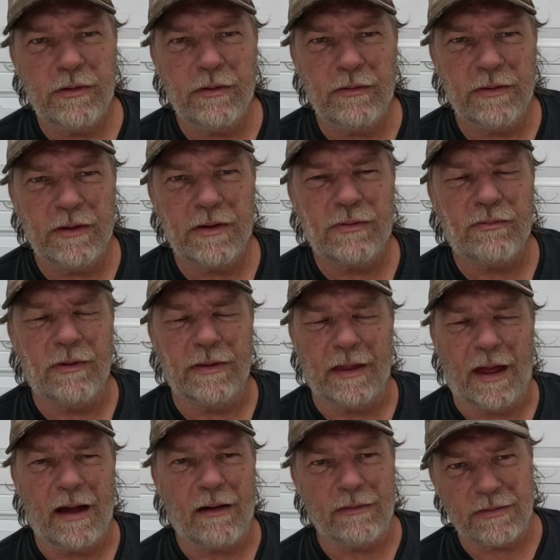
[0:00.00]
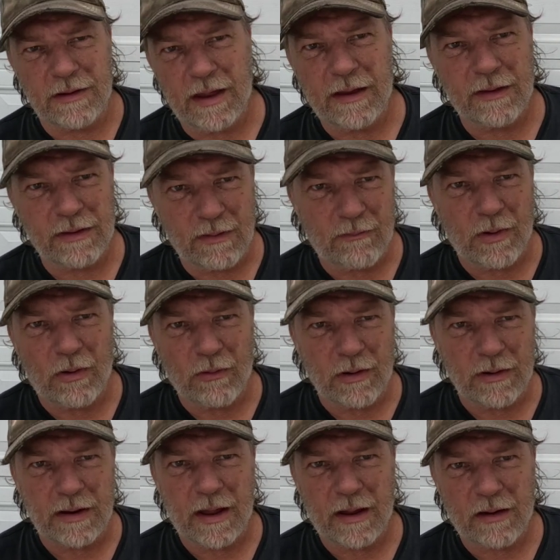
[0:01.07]
do this without taking the mower
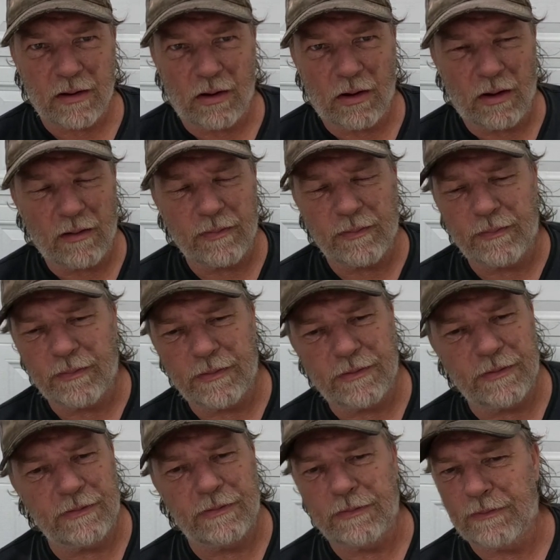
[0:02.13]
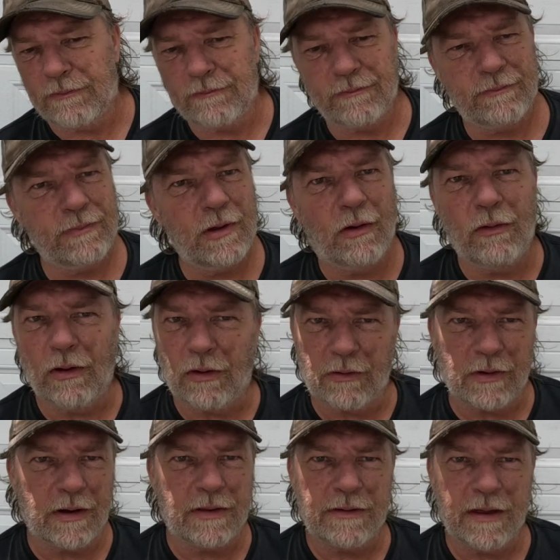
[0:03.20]
deck off. It's just no
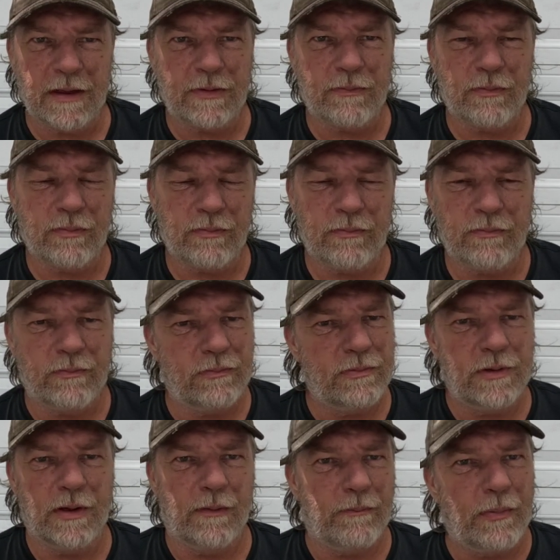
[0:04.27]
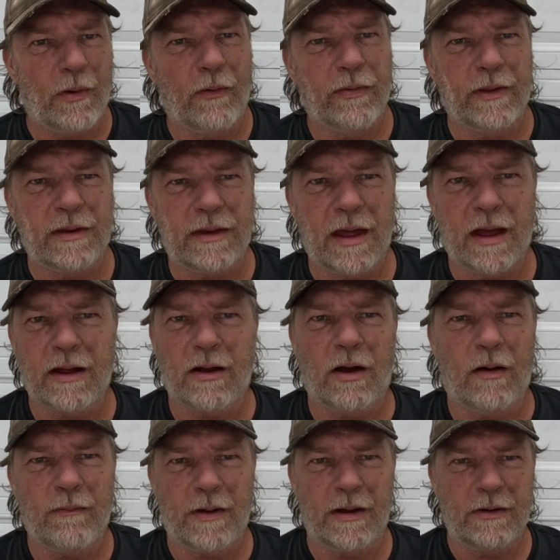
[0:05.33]
longer than it takes to pull the deck
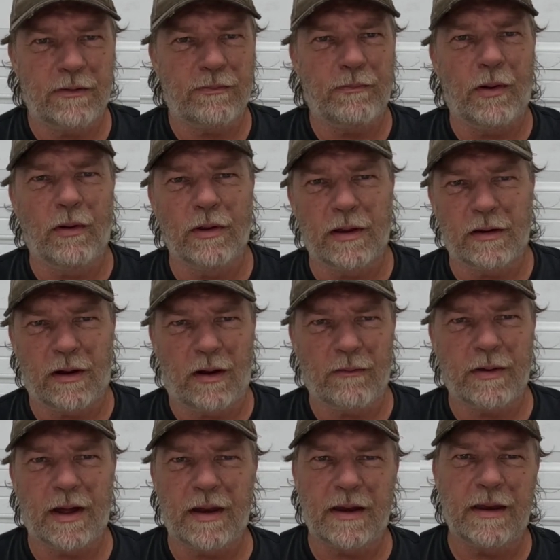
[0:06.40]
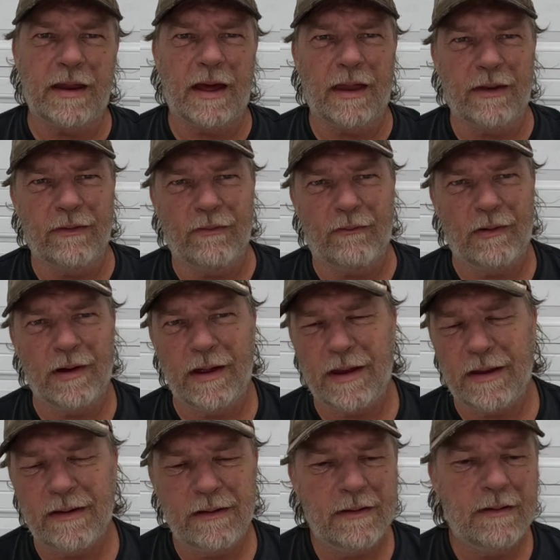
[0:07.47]
off. I just pulled it off, got it out of the
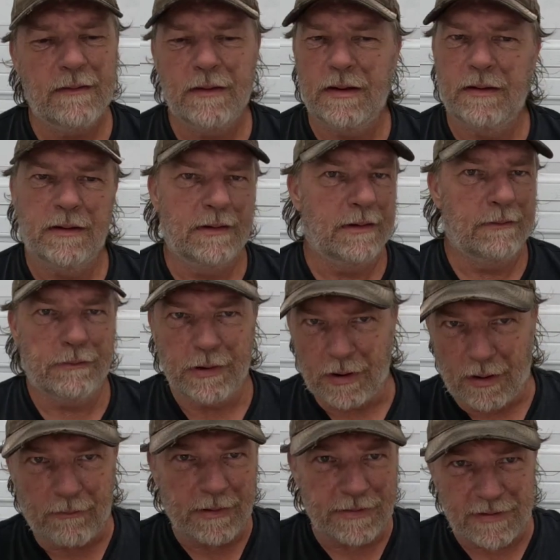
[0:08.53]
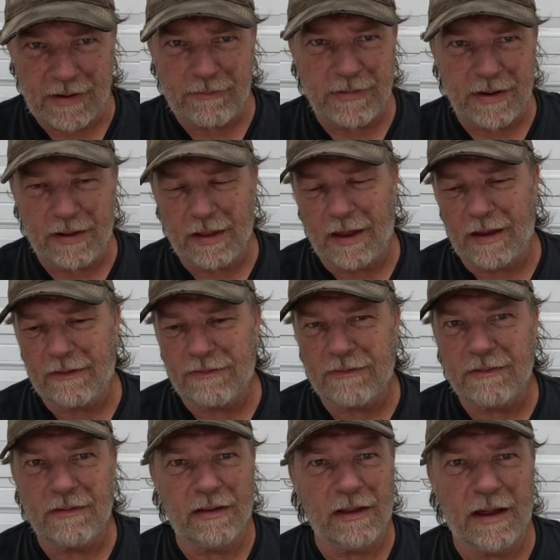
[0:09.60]
way, put on my safety
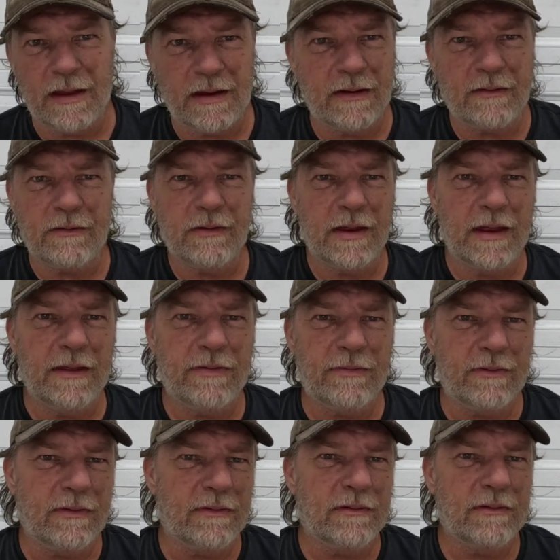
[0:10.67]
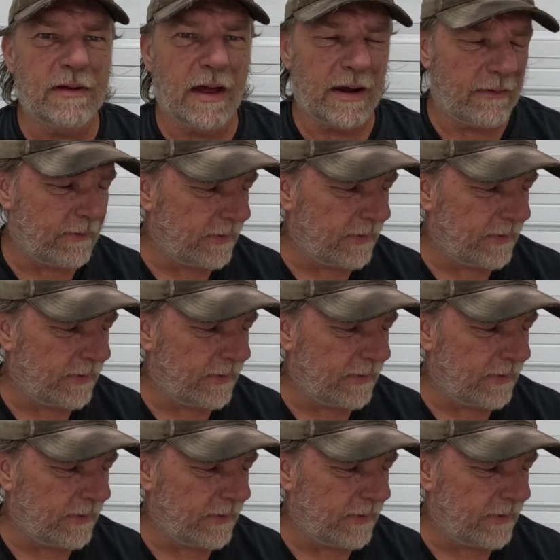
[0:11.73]
glasses and laid underneath and got